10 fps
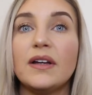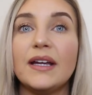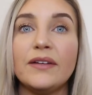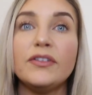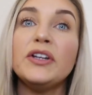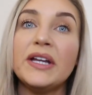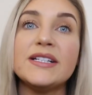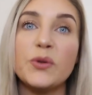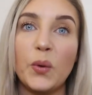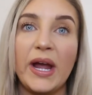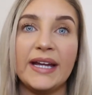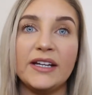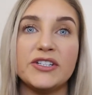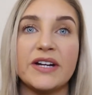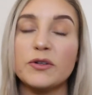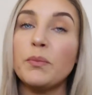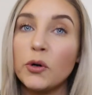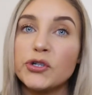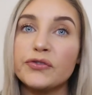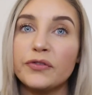if you need a wee, you'd have to
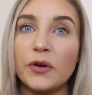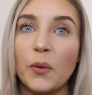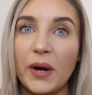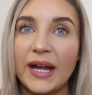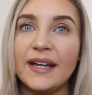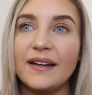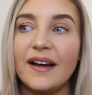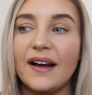push for a wee.